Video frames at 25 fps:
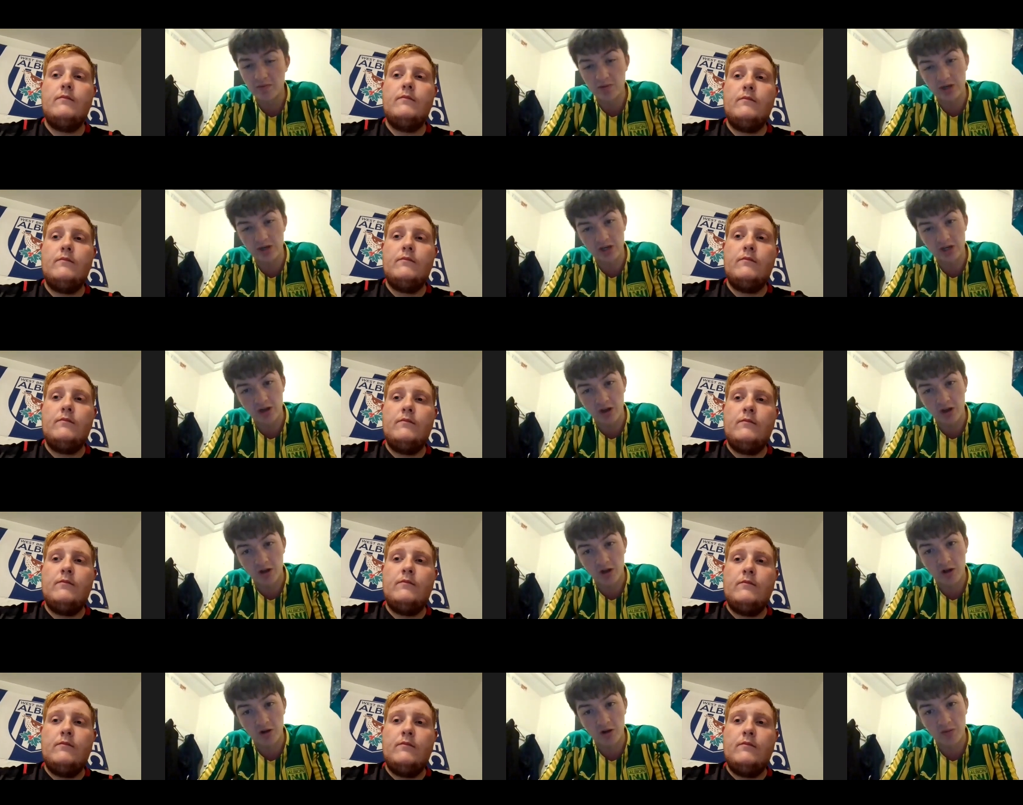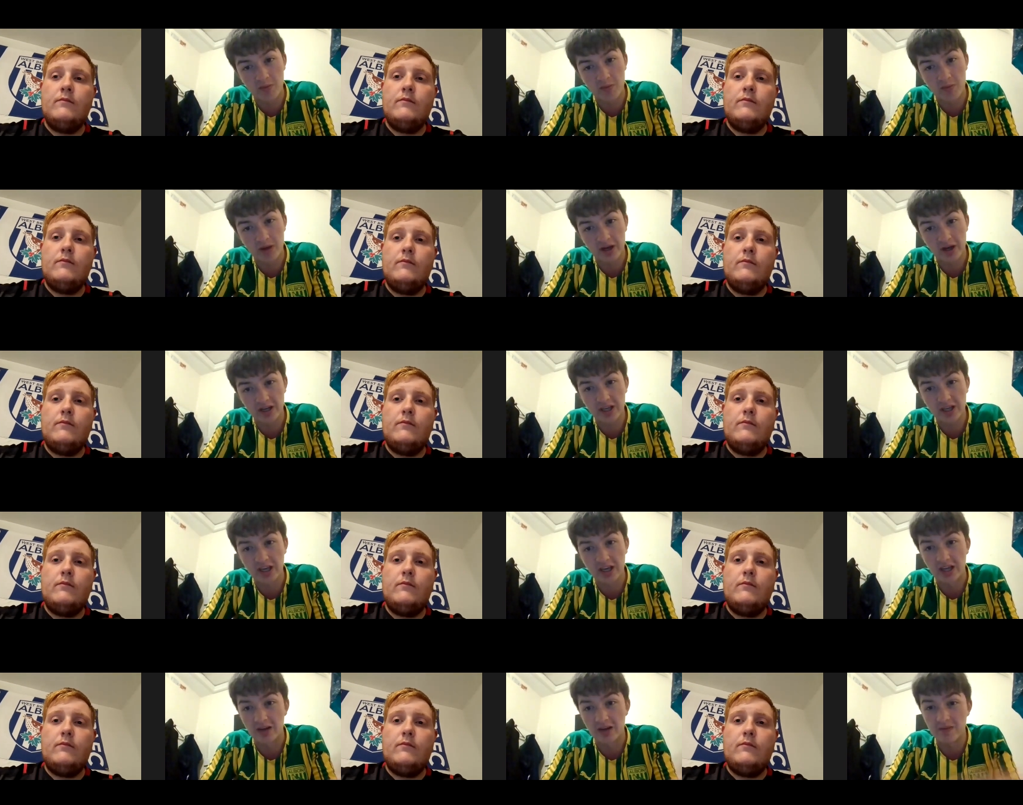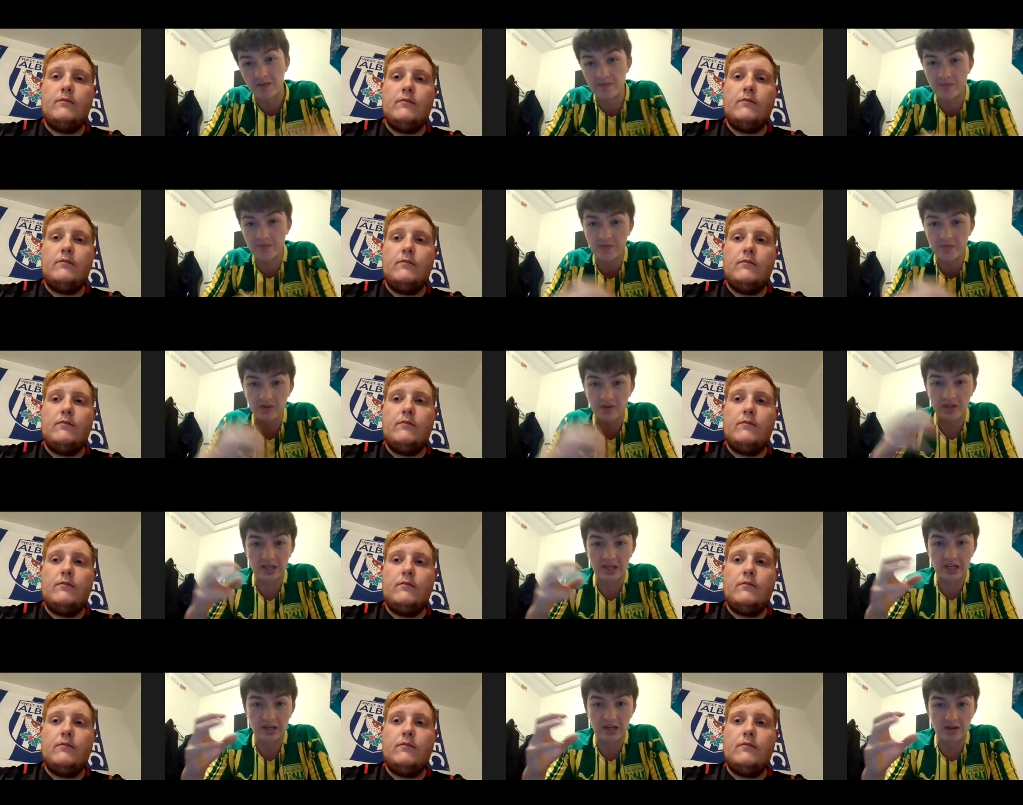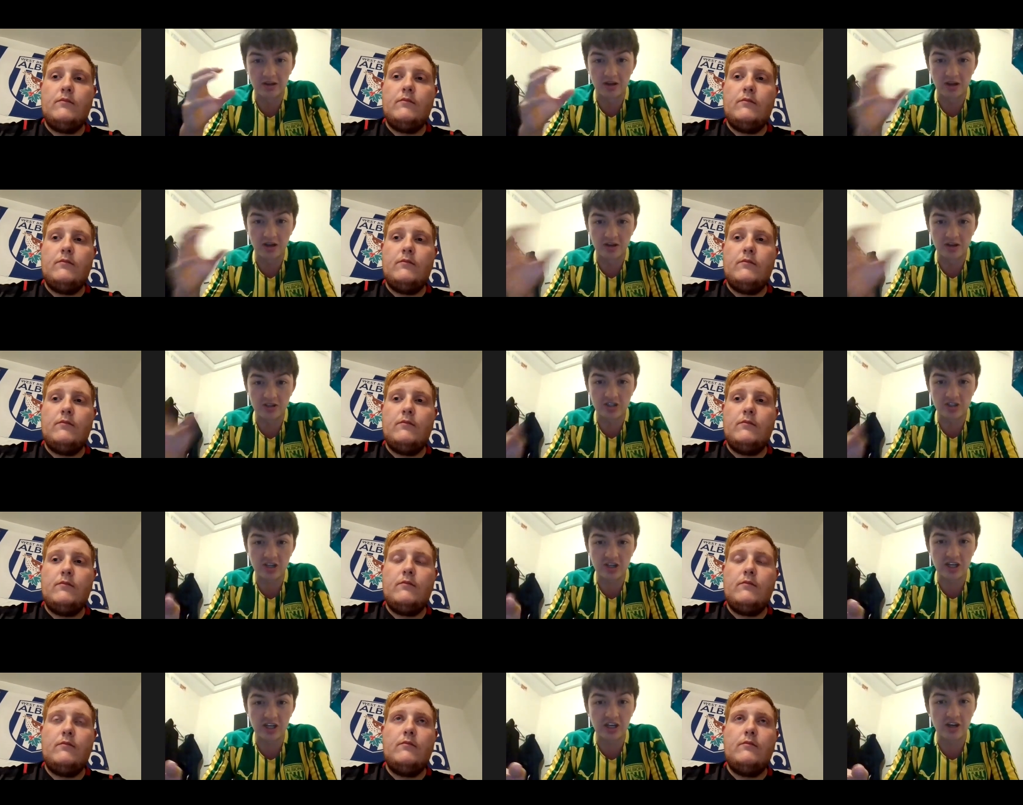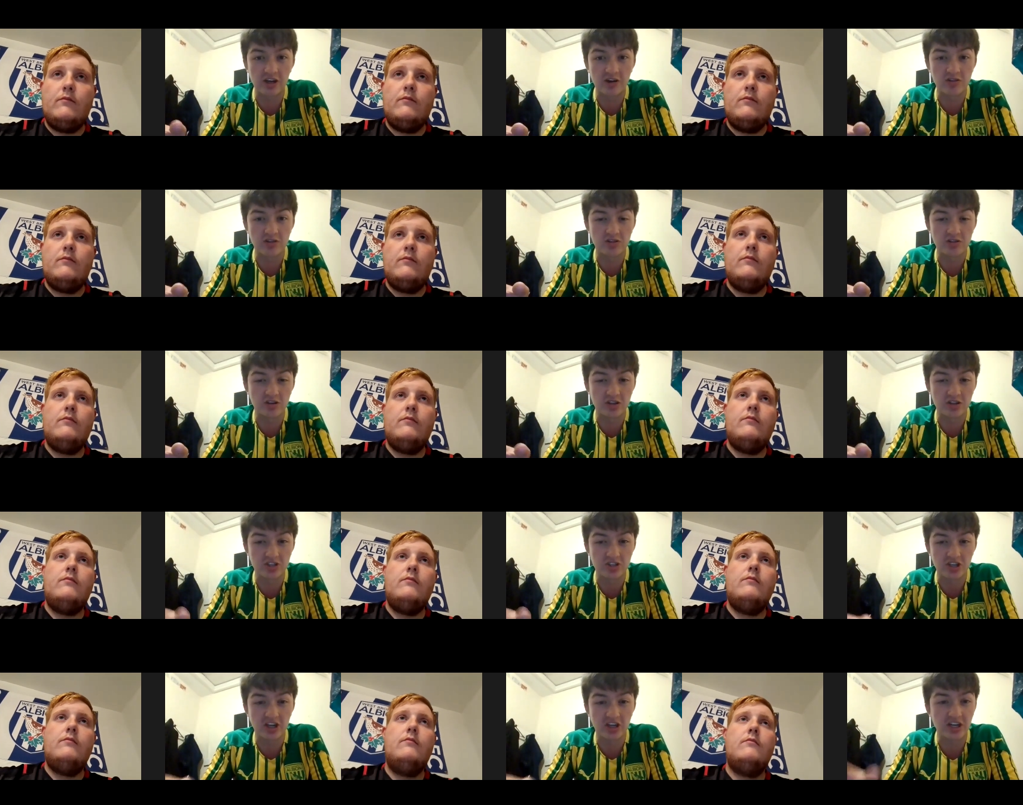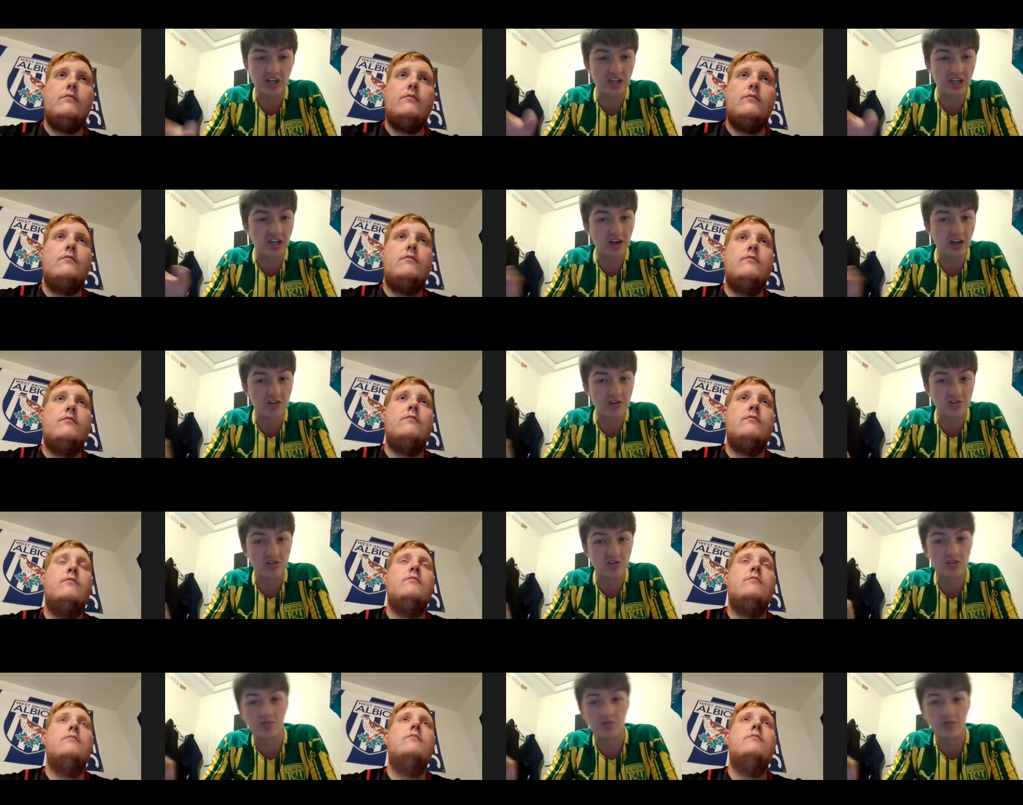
Speaker 1: bring Clarke back in. Uh, As Shea goes, on to goes